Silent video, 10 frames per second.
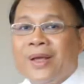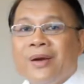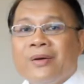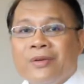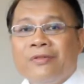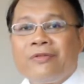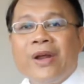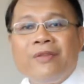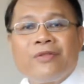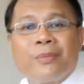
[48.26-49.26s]
Refrain
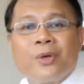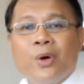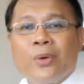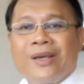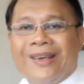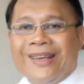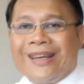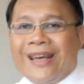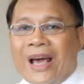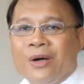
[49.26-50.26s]
from going in and
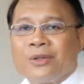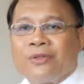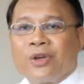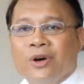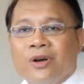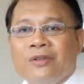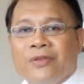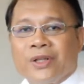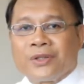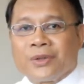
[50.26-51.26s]
out of the
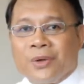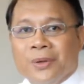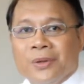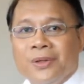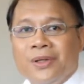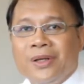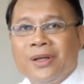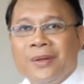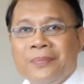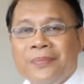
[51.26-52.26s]
conference hall.
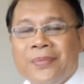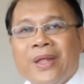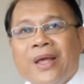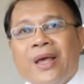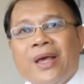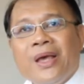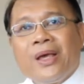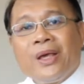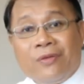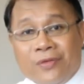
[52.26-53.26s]

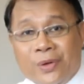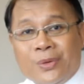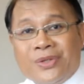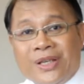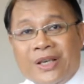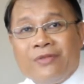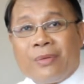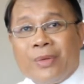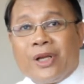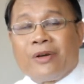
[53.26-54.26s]
If you see
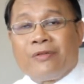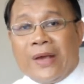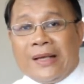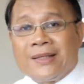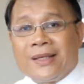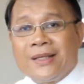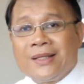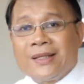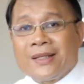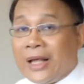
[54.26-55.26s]
familiar faces
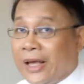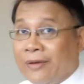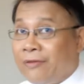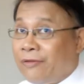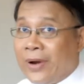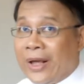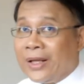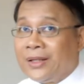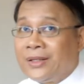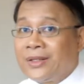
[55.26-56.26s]
like
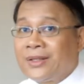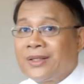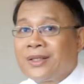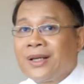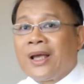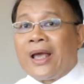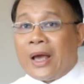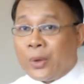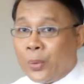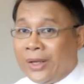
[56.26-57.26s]
friends,
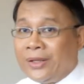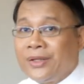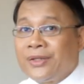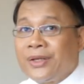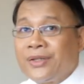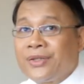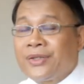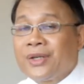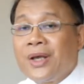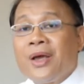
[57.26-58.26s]
acquaintances,
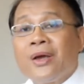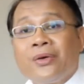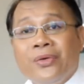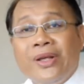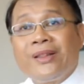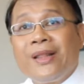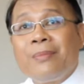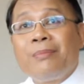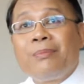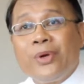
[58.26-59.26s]
greet
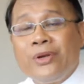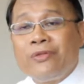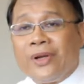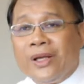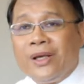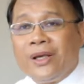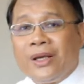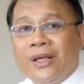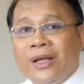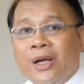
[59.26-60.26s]
them briefly in
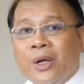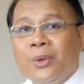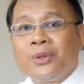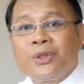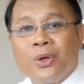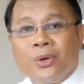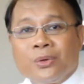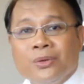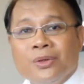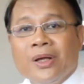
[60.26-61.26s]
a low
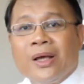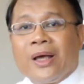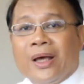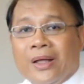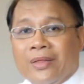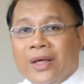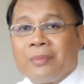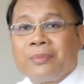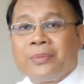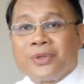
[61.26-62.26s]
tone and then
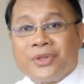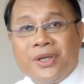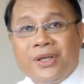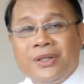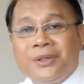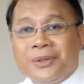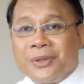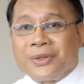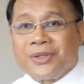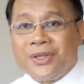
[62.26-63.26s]
proceed to your
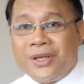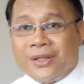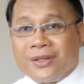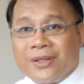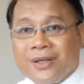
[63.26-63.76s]
seat.